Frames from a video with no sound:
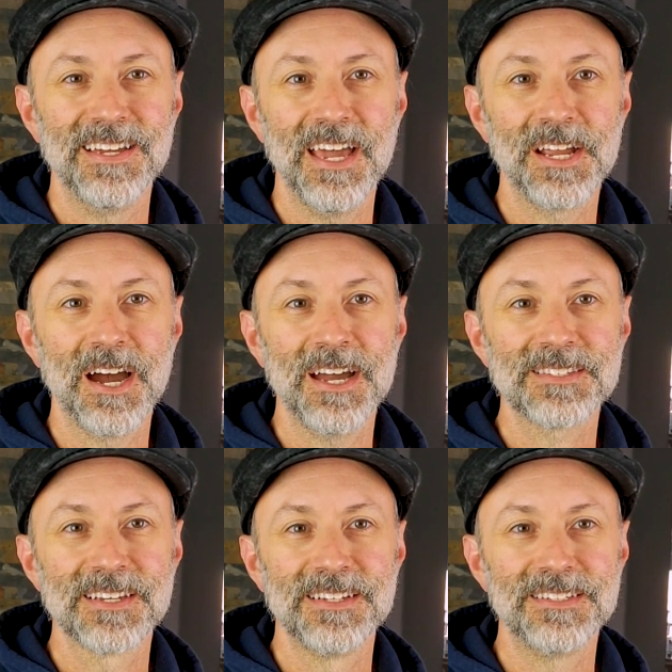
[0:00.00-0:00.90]
Hey
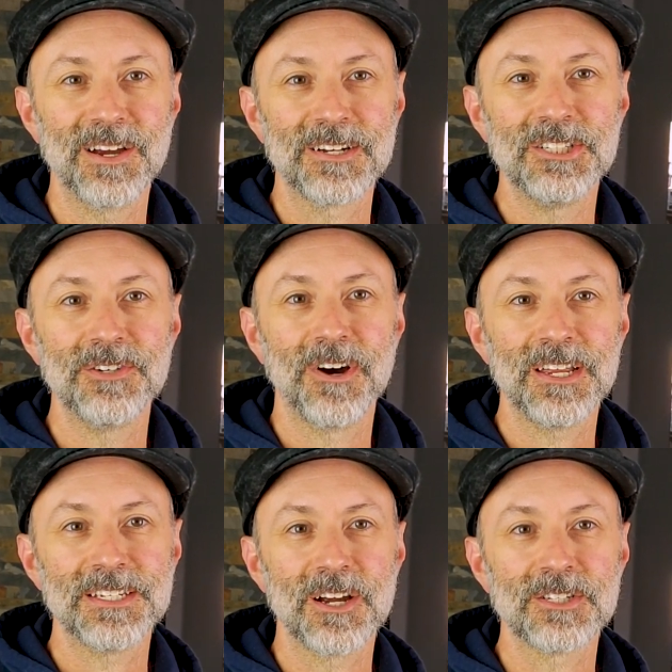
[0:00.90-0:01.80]
guys, Derek
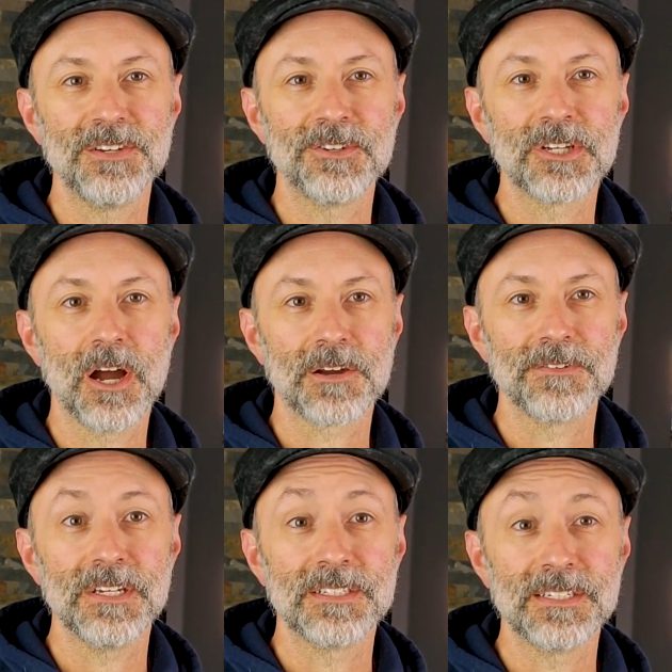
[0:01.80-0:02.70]
Giovanni, Derek G
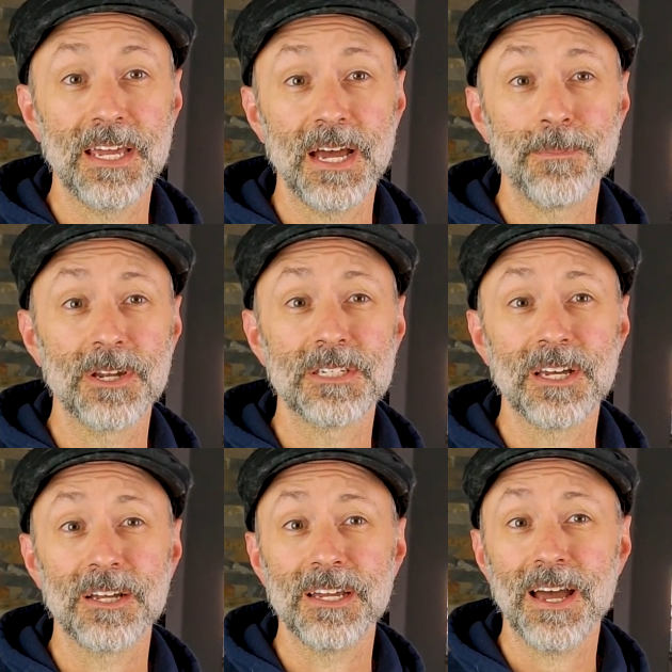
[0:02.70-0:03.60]
Photography. Today I'm going to
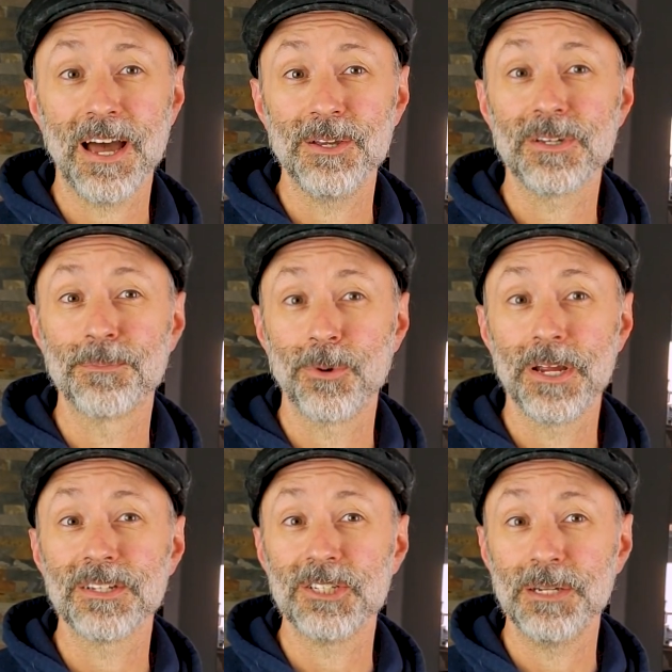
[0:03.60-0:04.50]
tell you how you can
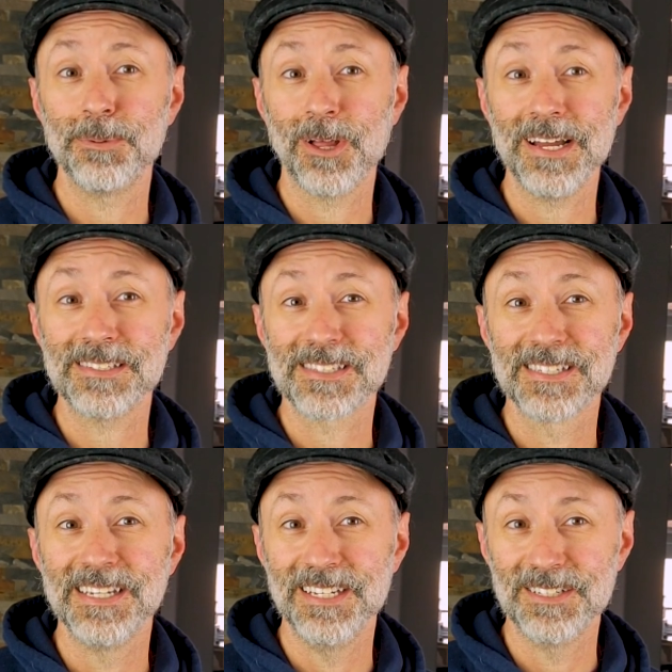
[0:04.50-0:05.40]
bring cheap lights
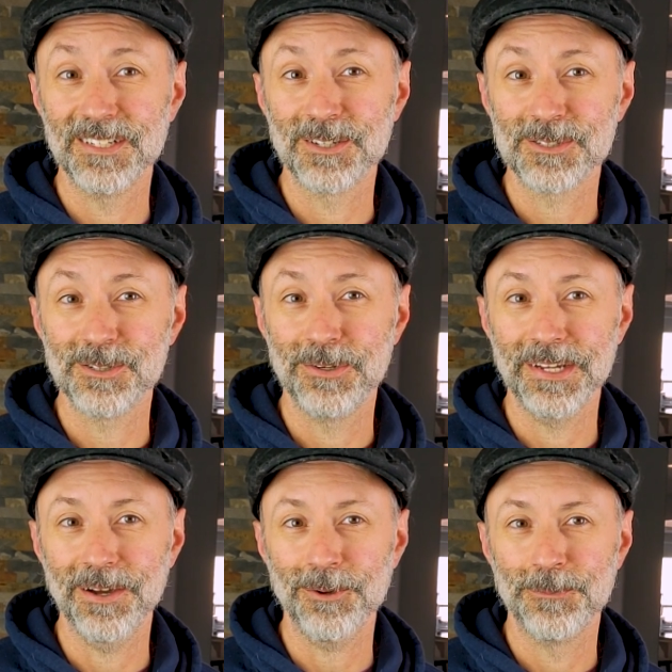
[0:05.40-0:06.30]
into your studio.